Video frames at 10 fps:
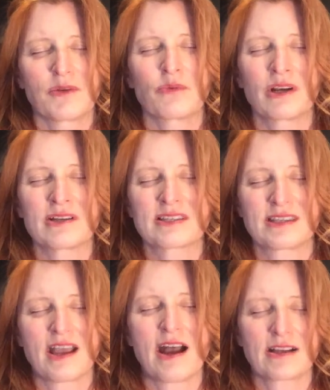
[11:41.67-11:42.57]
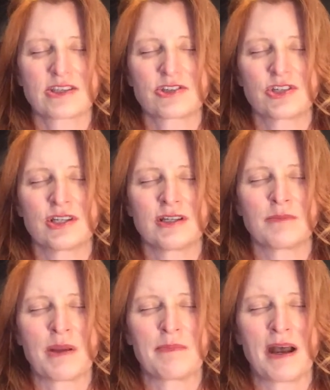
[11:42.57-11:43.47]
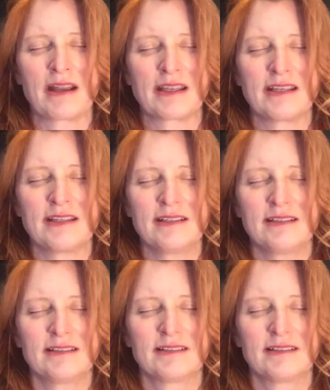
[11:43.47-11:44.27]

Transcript: Where is the oxygen in my body?